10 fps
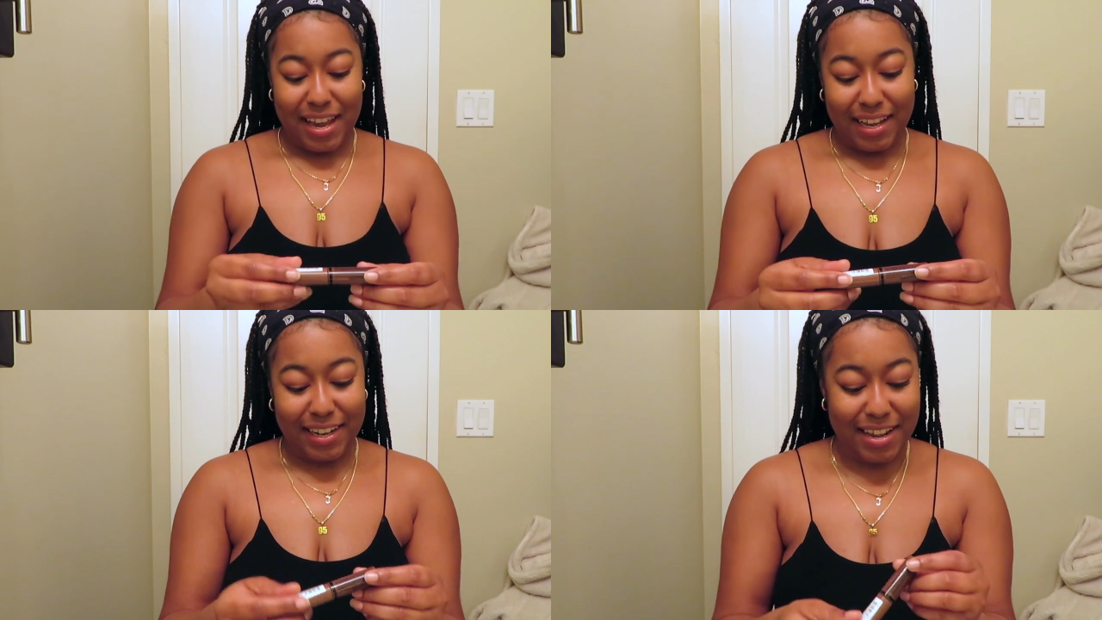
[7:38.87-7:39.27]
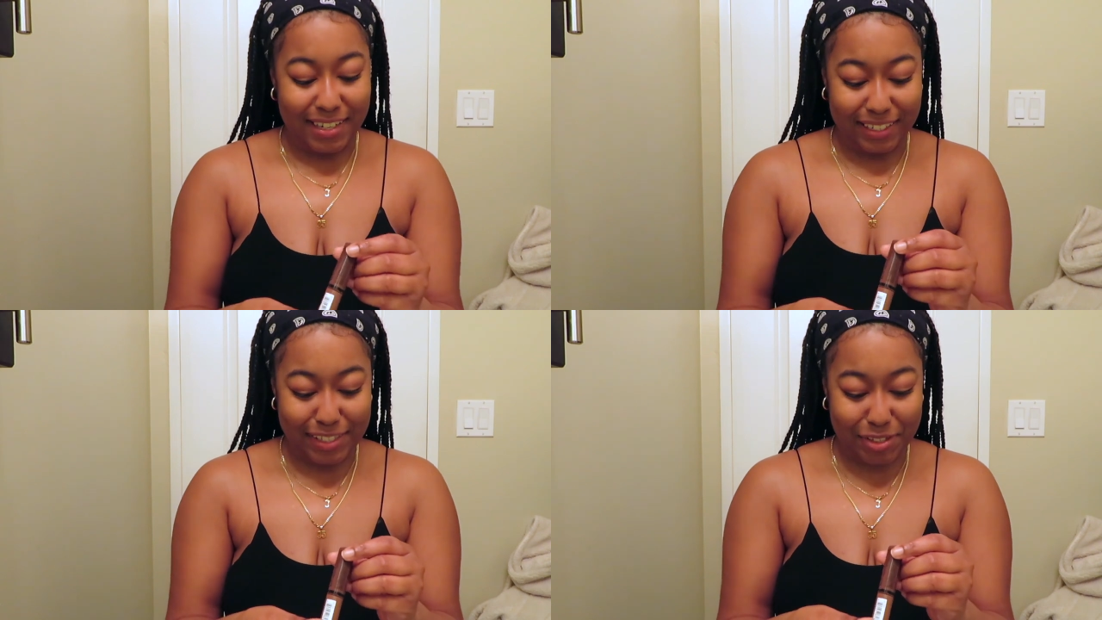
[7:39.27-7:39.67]
And then
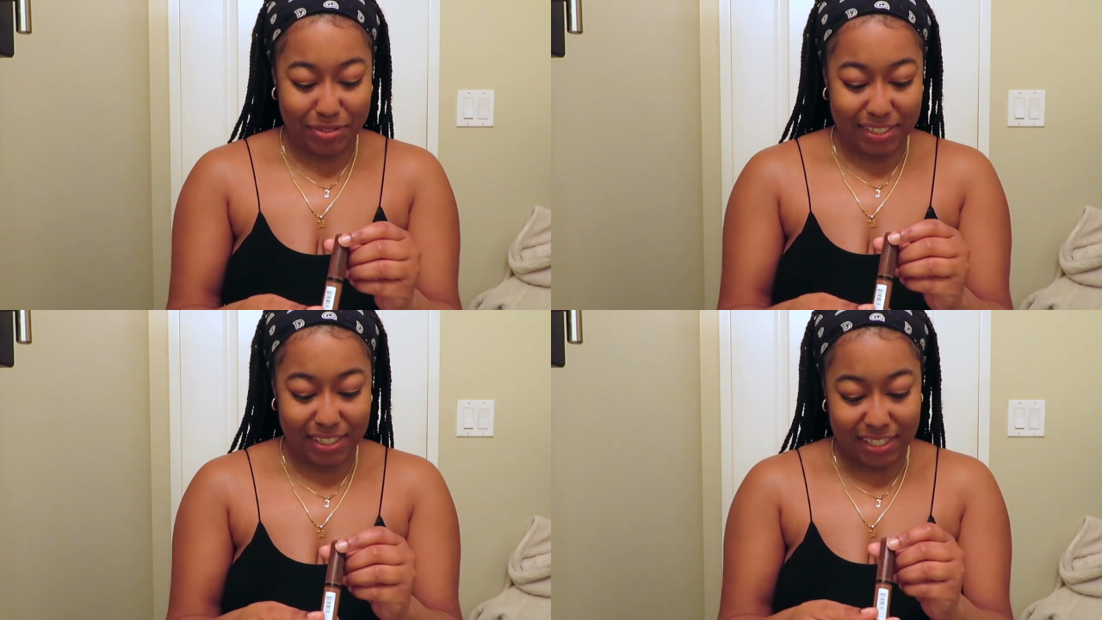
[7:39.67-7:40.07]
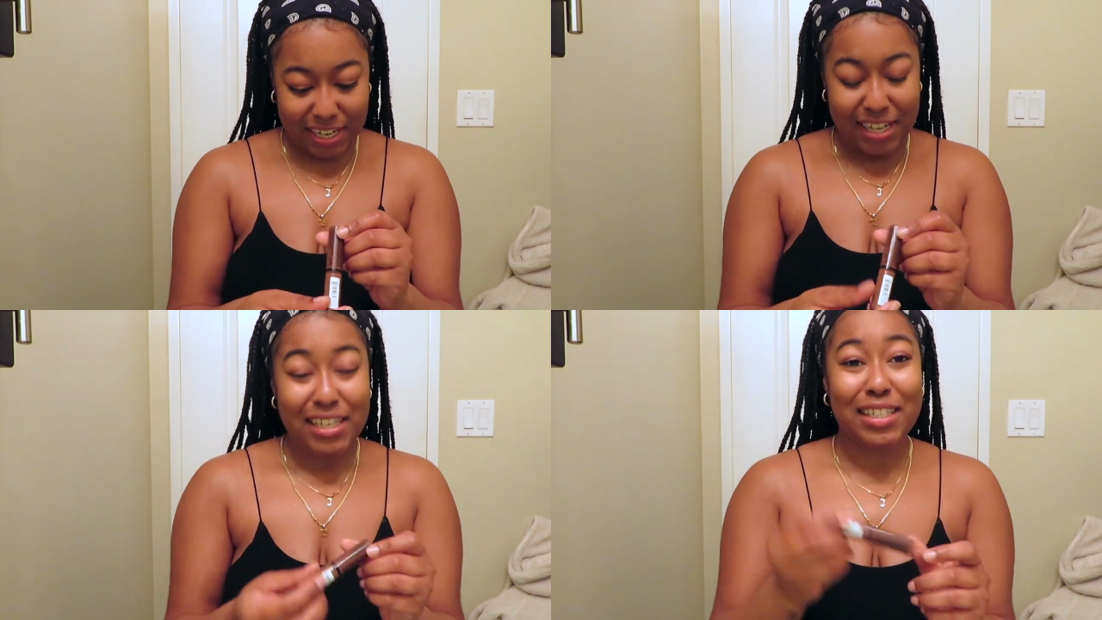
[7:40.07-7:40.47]
this one
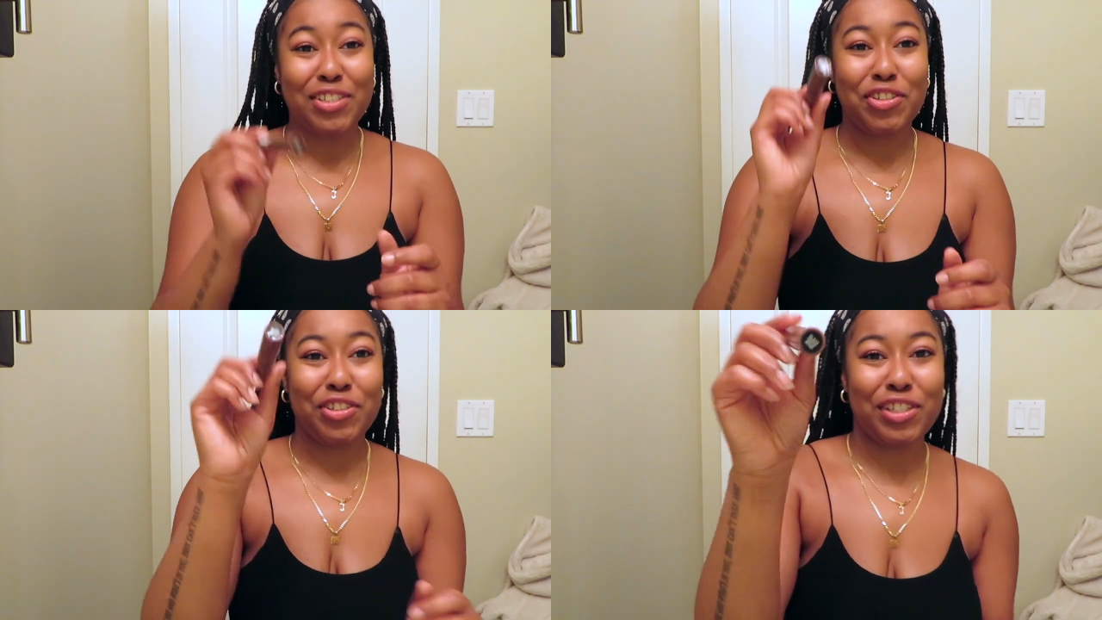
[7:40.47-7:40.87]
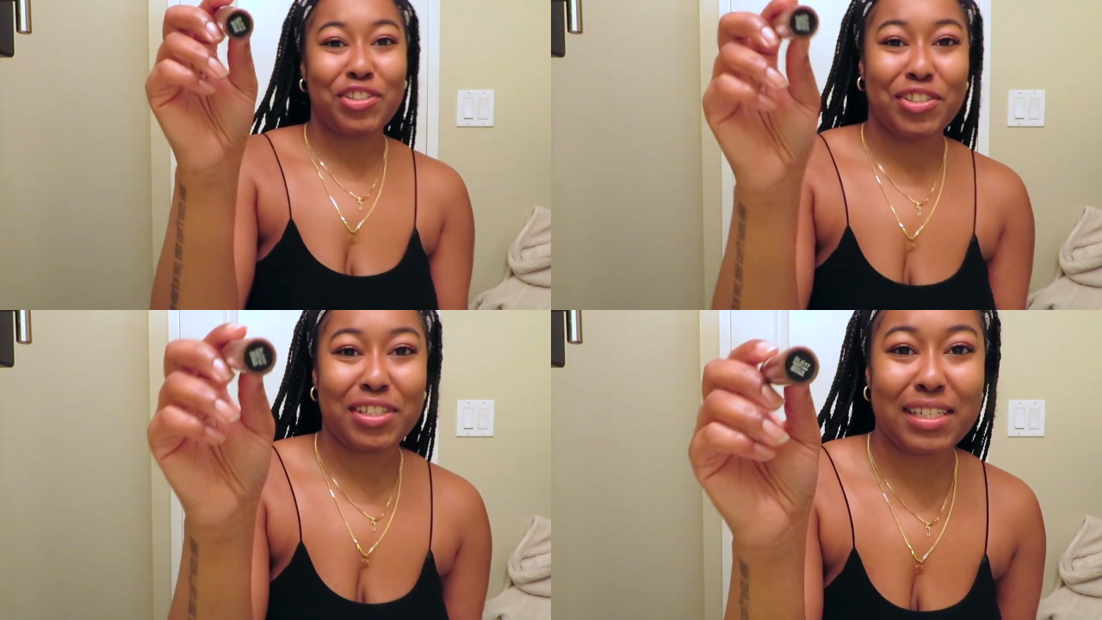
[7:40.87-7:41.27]
is
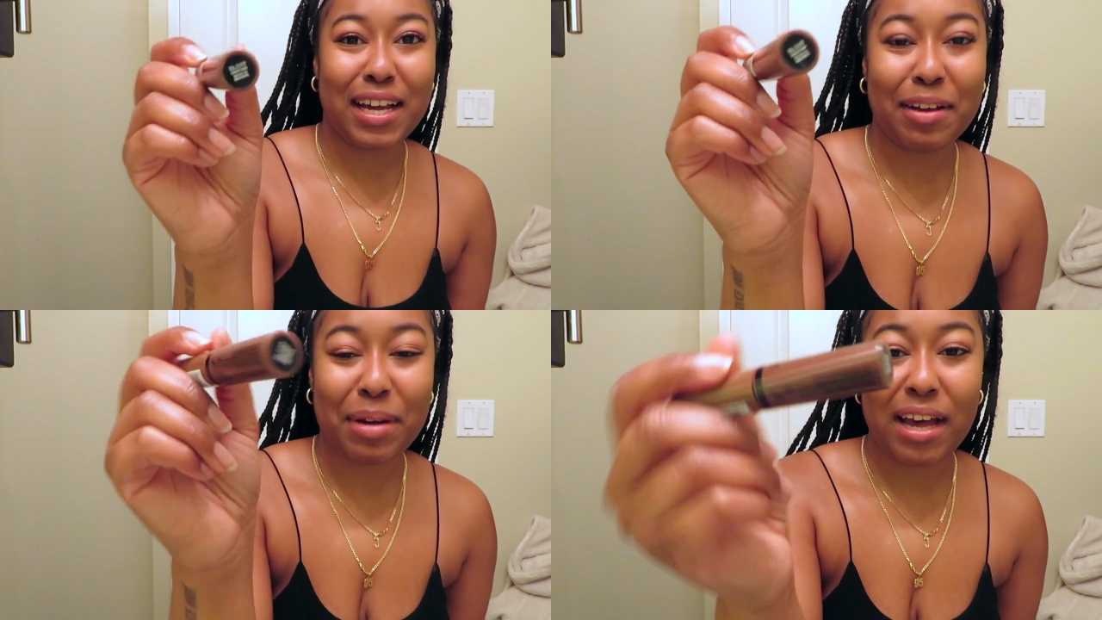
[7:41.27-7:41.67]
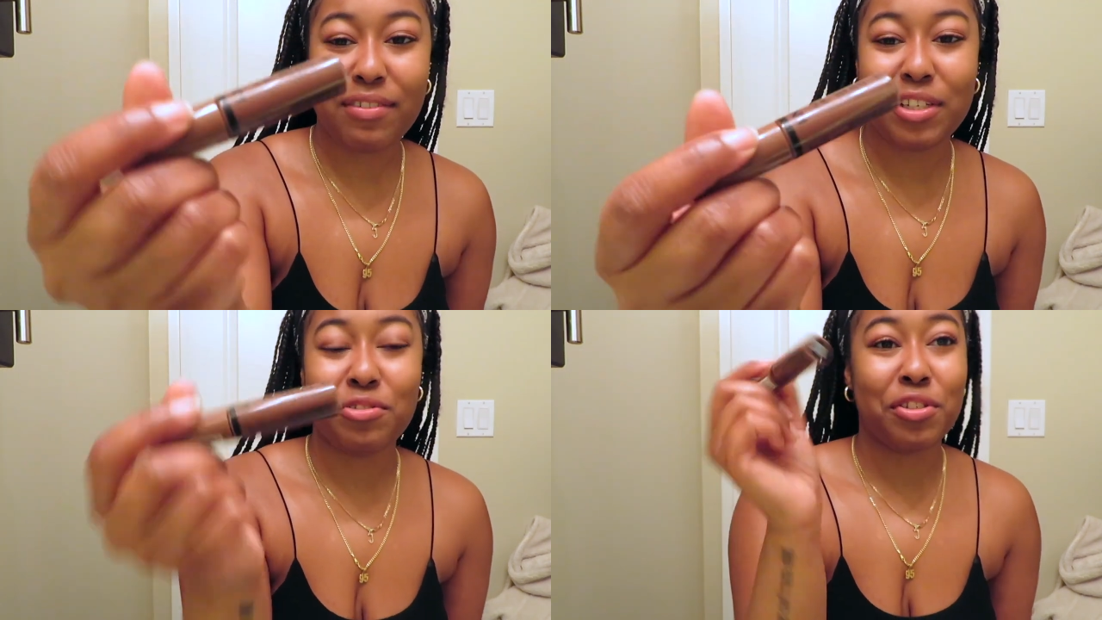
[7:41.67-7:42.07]
Ginger Snap. I
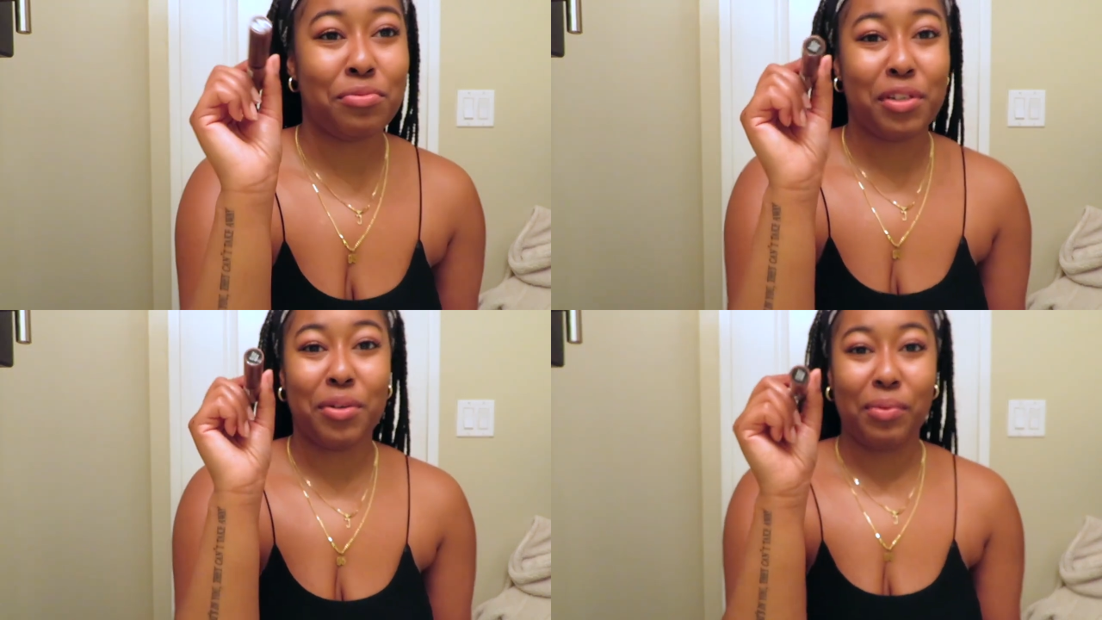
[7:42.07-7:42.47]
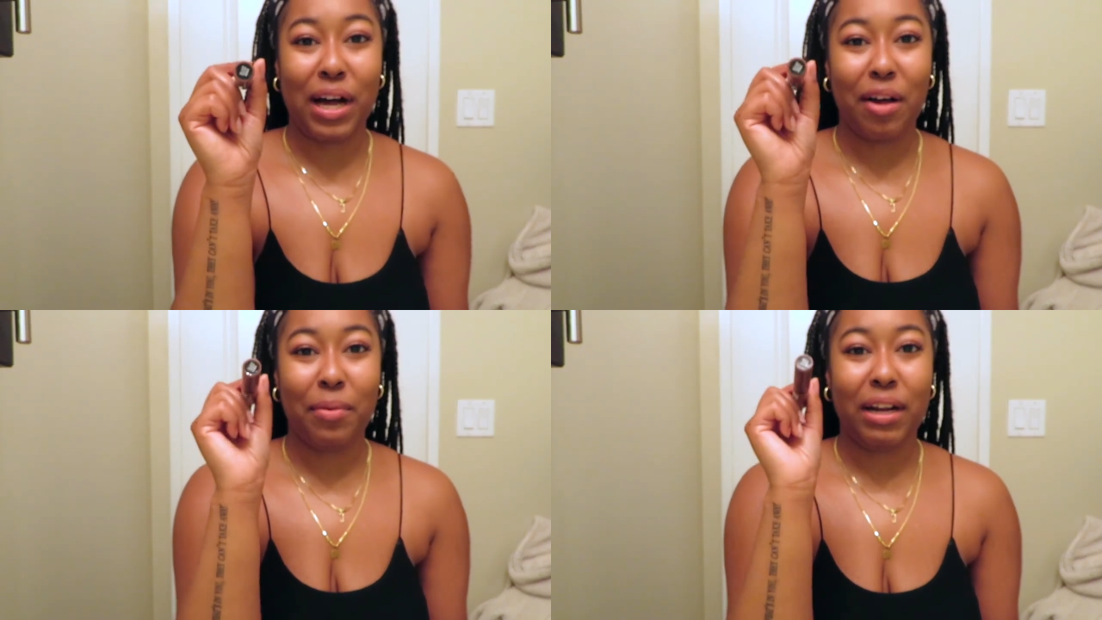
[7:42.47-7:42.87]
haven't used this one in a
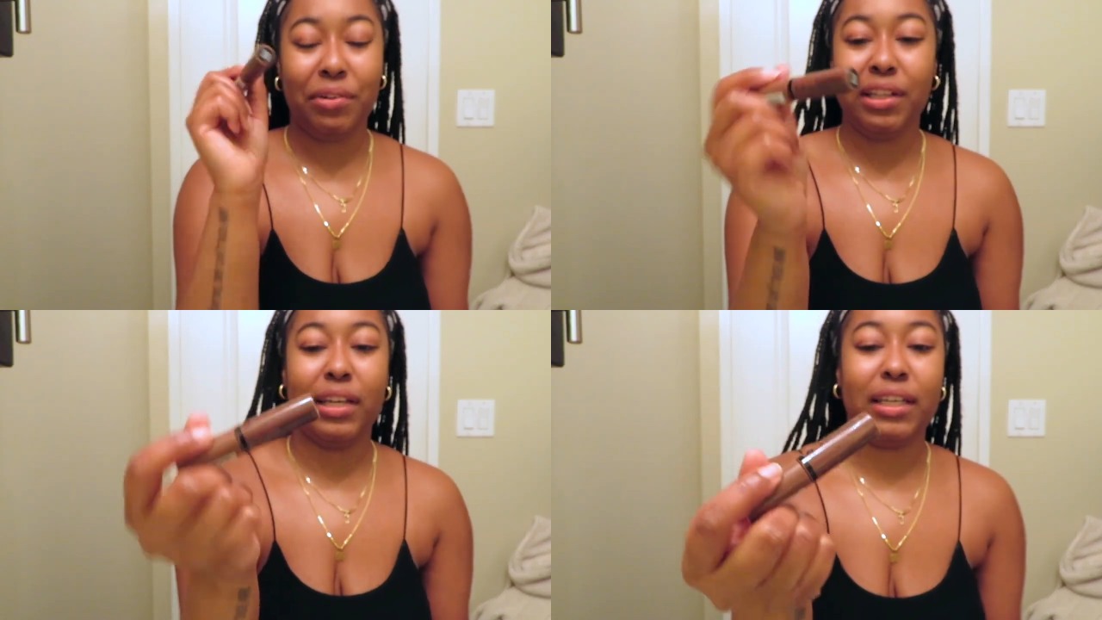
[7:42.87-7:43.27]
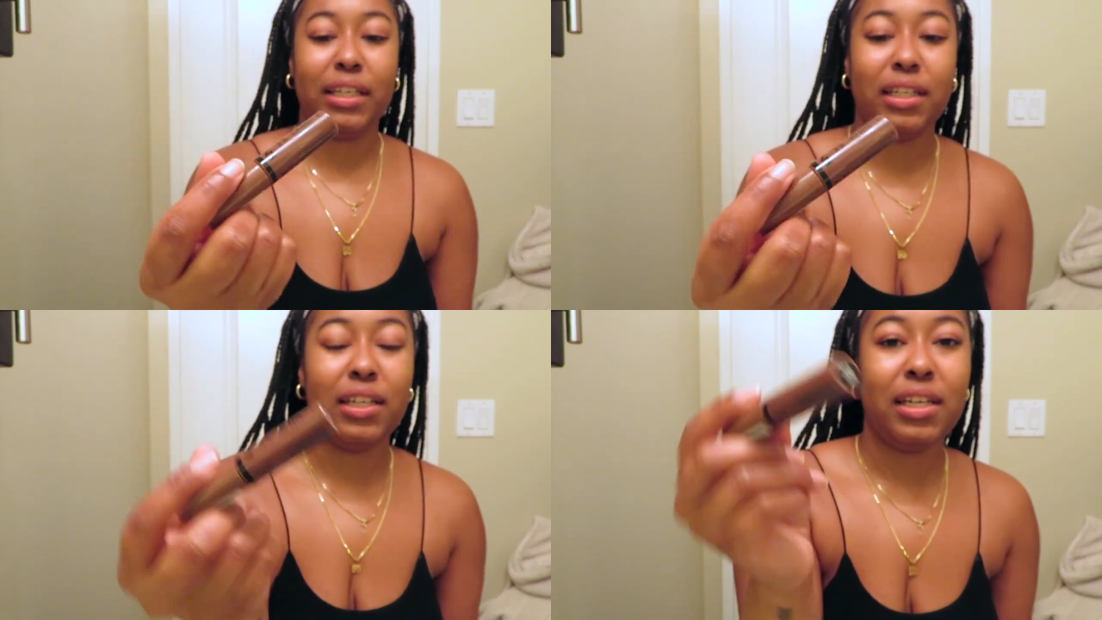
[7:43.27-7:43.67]
while, but I really like it.